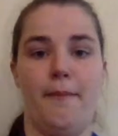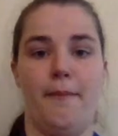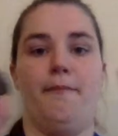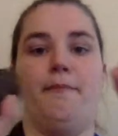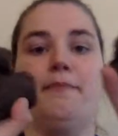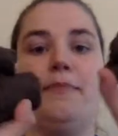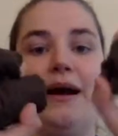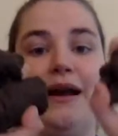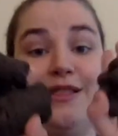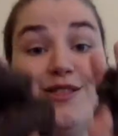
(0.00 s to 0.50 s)

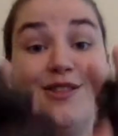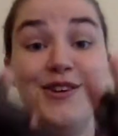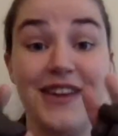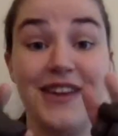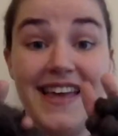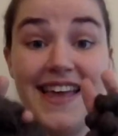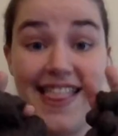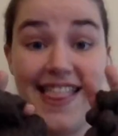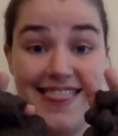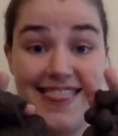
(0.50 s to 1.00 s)
By looking
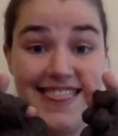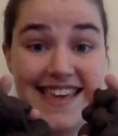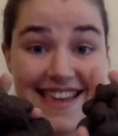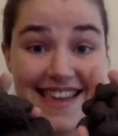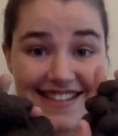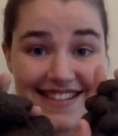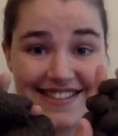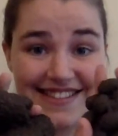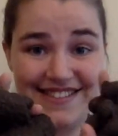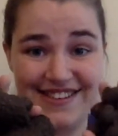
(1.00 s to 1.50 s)
at
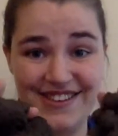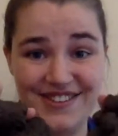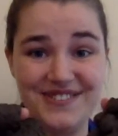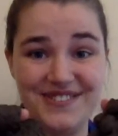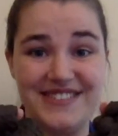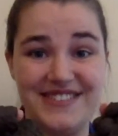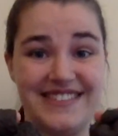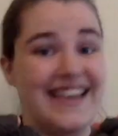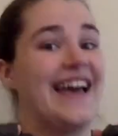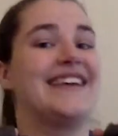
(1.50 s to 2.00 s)
these two
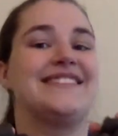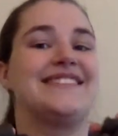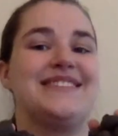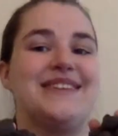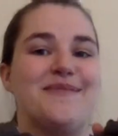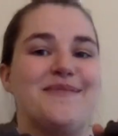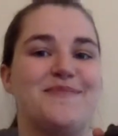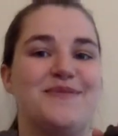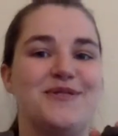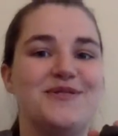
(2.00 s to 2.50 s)
scat
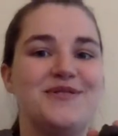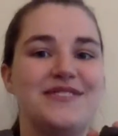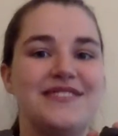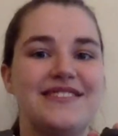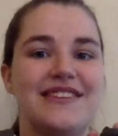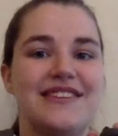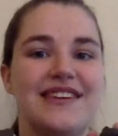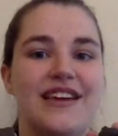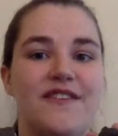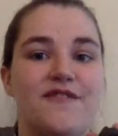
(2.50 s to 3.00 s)
samples,
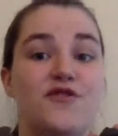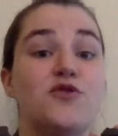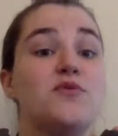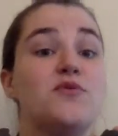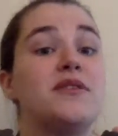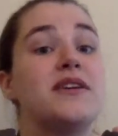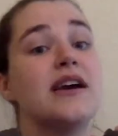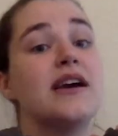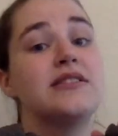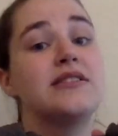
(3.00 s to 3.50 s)
if you
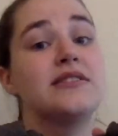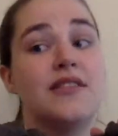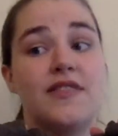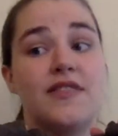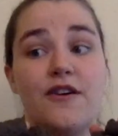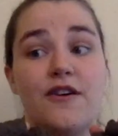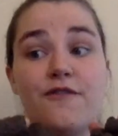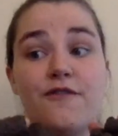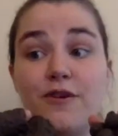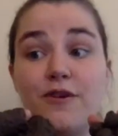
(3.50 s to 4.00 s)
guess that
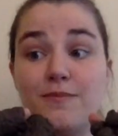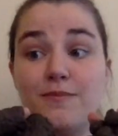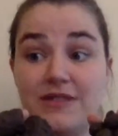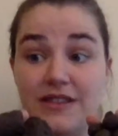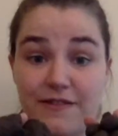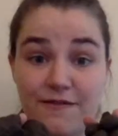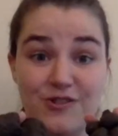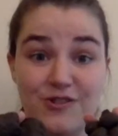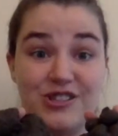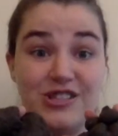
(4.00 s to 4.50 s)
they're from
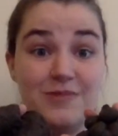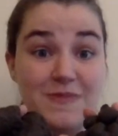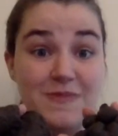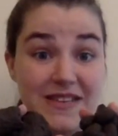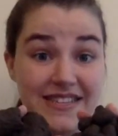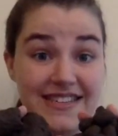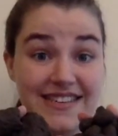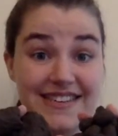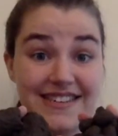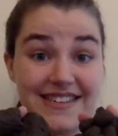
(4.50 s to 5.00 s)
different
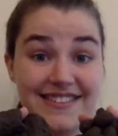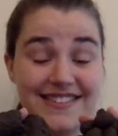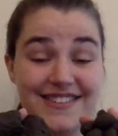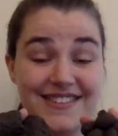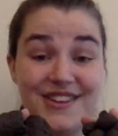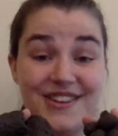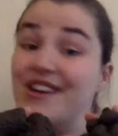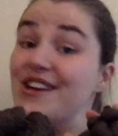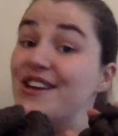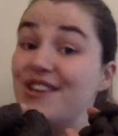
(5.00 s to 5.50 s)
species,
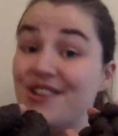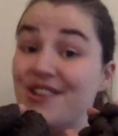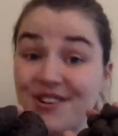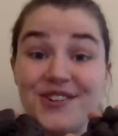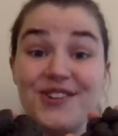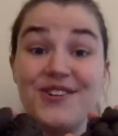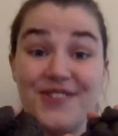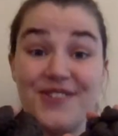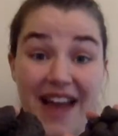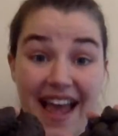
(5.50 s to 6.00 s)
you're
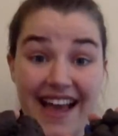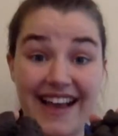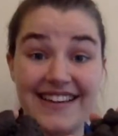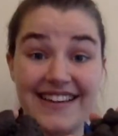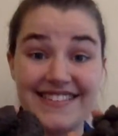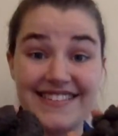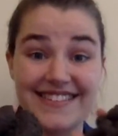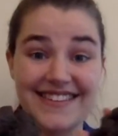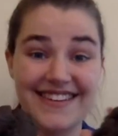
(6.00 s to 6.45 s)
correct.